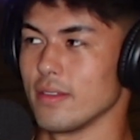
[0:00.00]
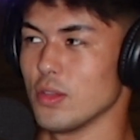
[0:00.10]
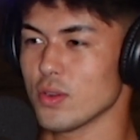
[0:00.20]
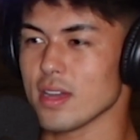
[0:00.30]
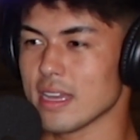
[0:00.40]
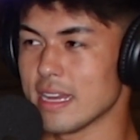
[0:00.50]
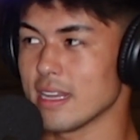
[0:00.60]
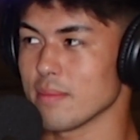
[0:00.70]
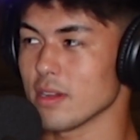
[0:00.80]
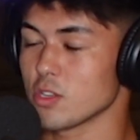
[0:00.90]
you're not
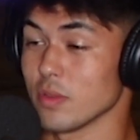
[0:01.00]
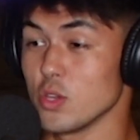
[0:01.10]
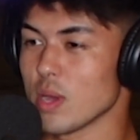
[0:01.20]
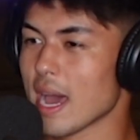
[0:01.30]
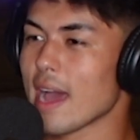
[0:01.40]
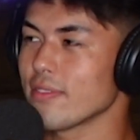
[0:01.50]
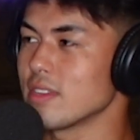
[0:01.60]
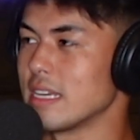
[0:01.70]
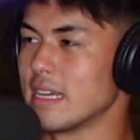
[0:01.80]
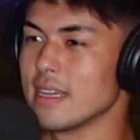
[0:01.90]
eating much, but you have
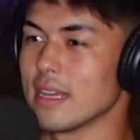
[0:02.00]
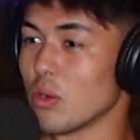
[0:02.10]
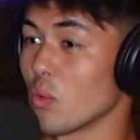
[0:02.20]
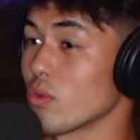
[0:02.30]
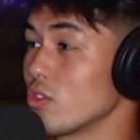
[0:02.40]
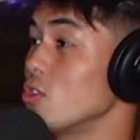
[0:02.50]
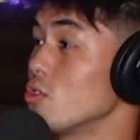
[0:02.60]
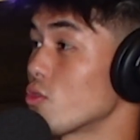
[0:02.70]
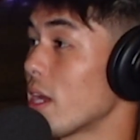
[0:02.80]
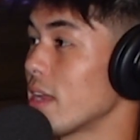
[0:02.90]
to eat in order
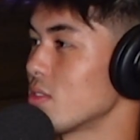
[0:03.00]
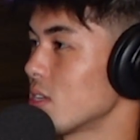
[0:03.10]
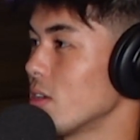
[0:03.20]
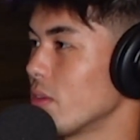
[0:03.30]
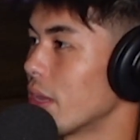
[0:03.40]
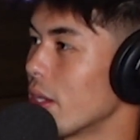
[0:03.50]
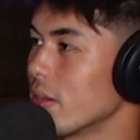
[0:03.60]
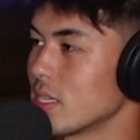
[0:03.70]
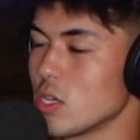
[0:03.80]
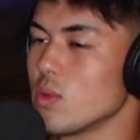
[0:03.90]
to train. Still, you know,
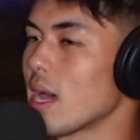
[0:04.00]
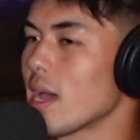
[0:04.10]
it's like you